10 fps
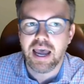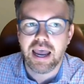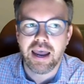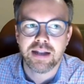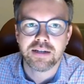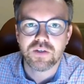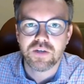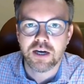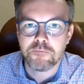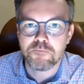And
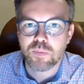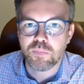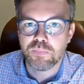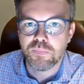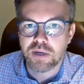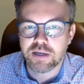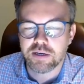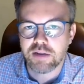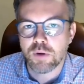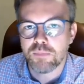um,
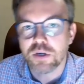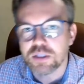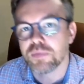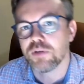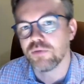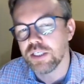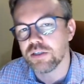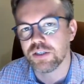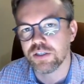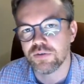there were multiple
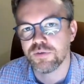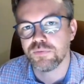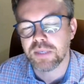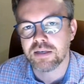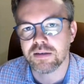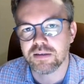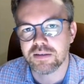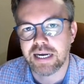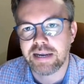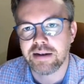researchers who've been
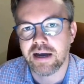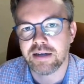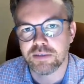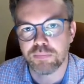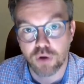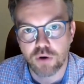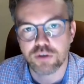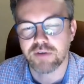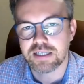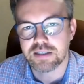taking that approach,
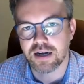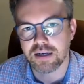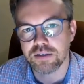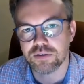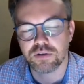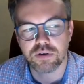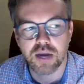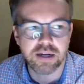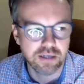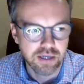right, starting to
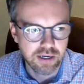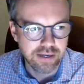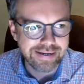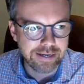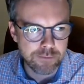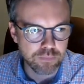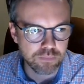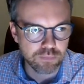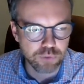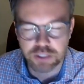create um,
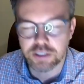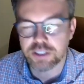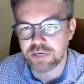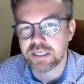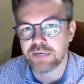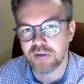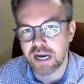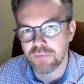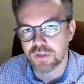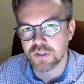procedurally generated
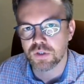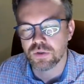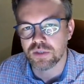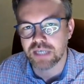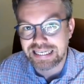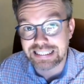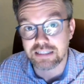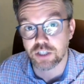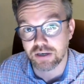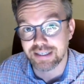environments to test the
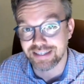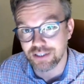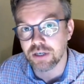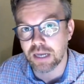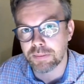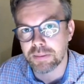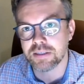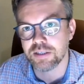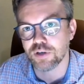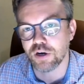generalization
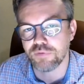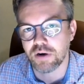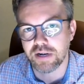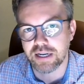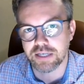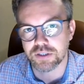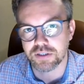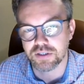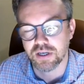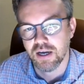capabilities of RL
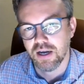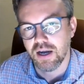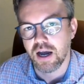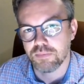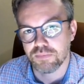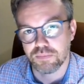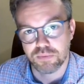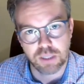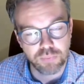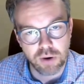agents. Um,
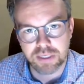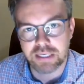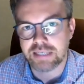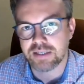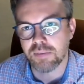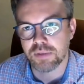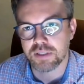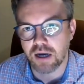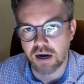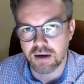some prominent examples
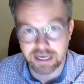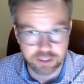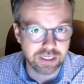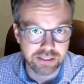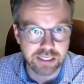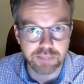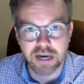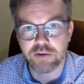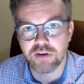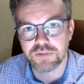are actually indeed
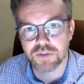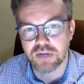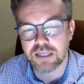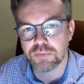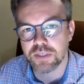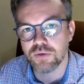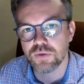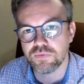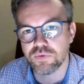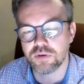Minecraft. So that has been
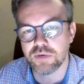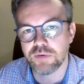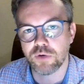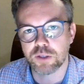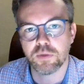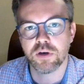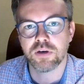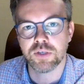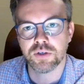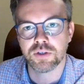used for reinforcement learning
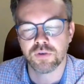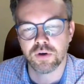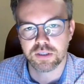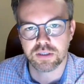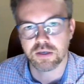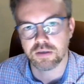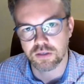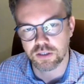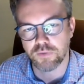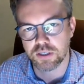research, although it's a
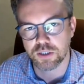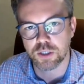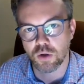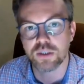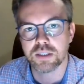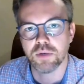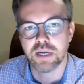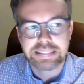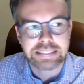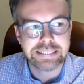somewhat a slow
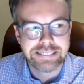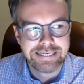simulator.